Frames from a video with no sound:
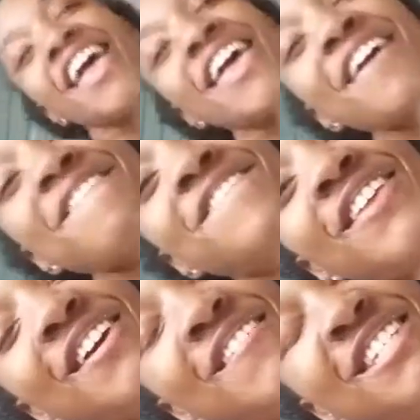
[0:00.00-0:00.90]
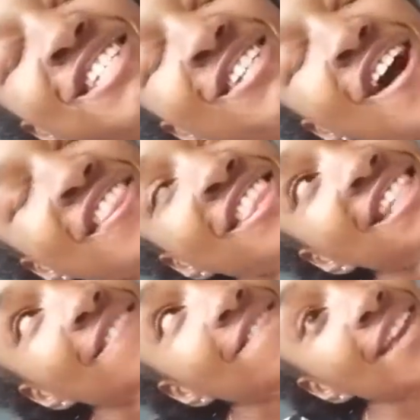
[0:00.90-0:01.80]
If you enjoyed
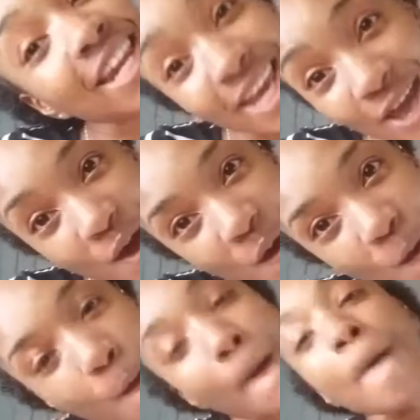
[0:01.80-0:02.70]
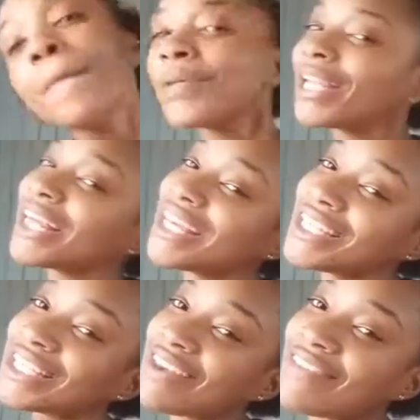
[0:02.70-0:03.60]
this video,
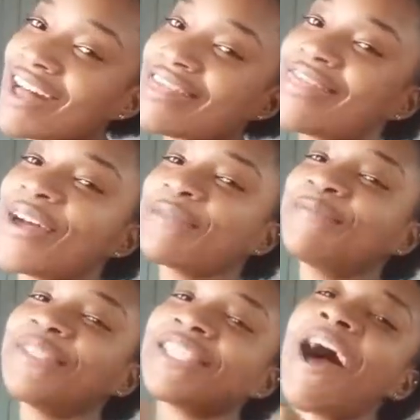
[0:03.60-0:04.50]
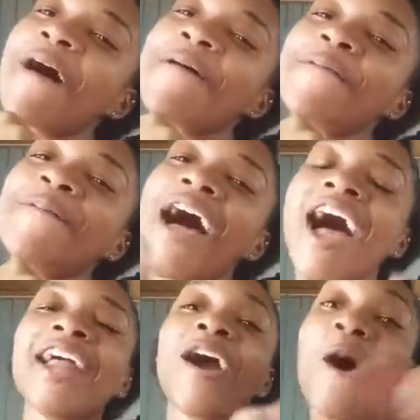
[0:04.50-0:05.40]
please give it a thumbs up
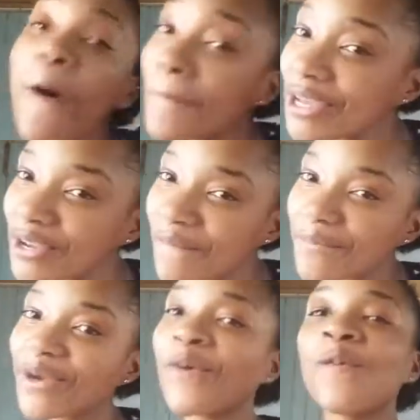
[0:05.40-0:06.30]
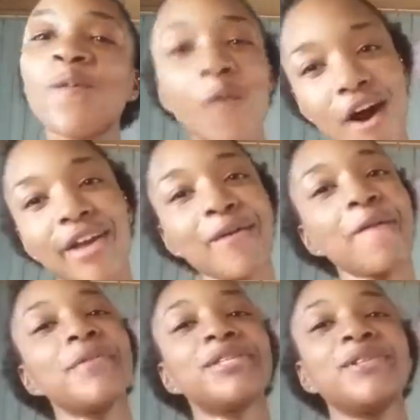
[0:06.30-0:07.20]
and comment down below what y'all
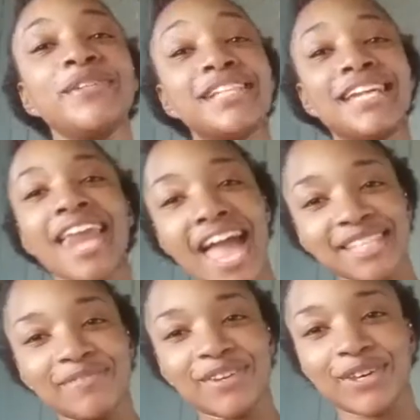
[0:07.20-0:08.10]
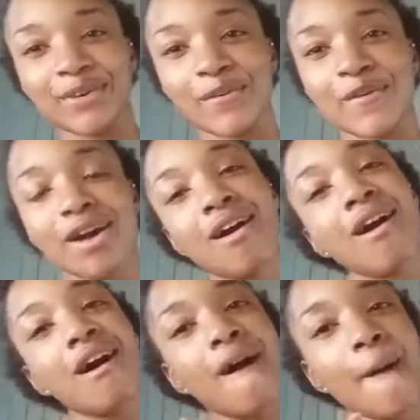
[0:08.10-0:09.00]
want me in the next video,
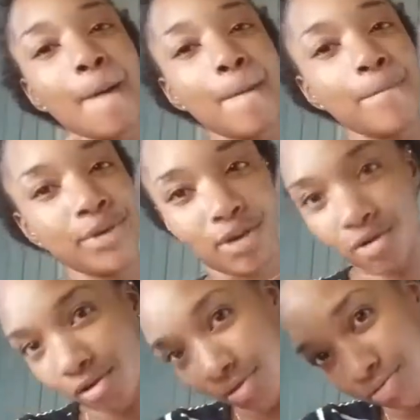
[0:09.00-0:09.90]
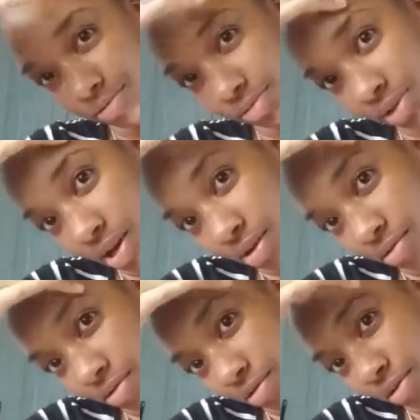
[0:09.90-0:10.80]
because I do
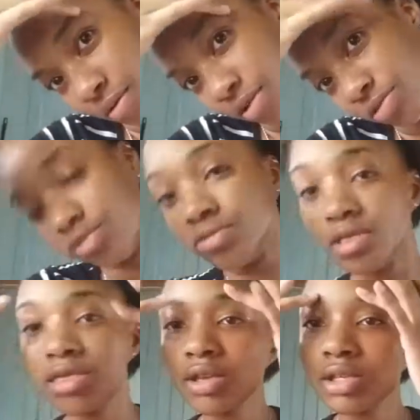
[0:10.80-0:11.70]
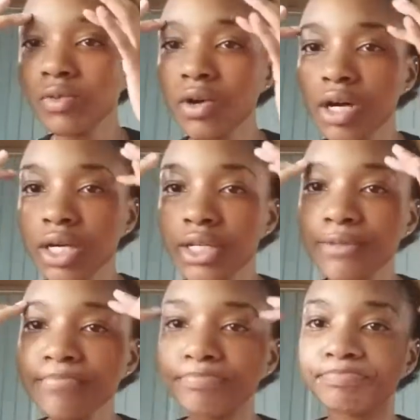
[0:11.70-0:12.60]
not know what to do in this
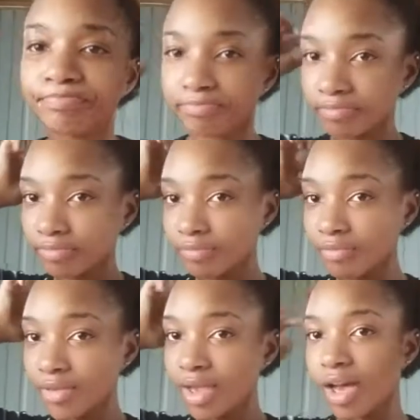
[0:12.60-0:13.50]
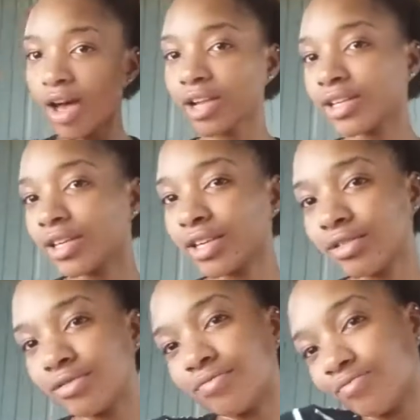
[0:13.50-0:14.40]
one. I look
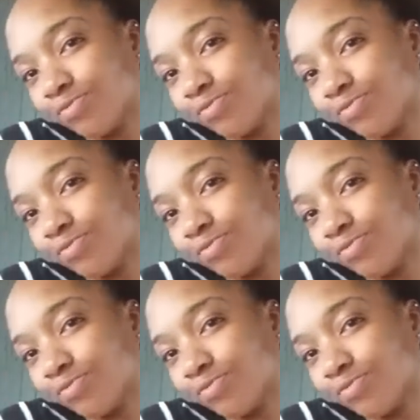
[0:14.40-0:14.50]
cute.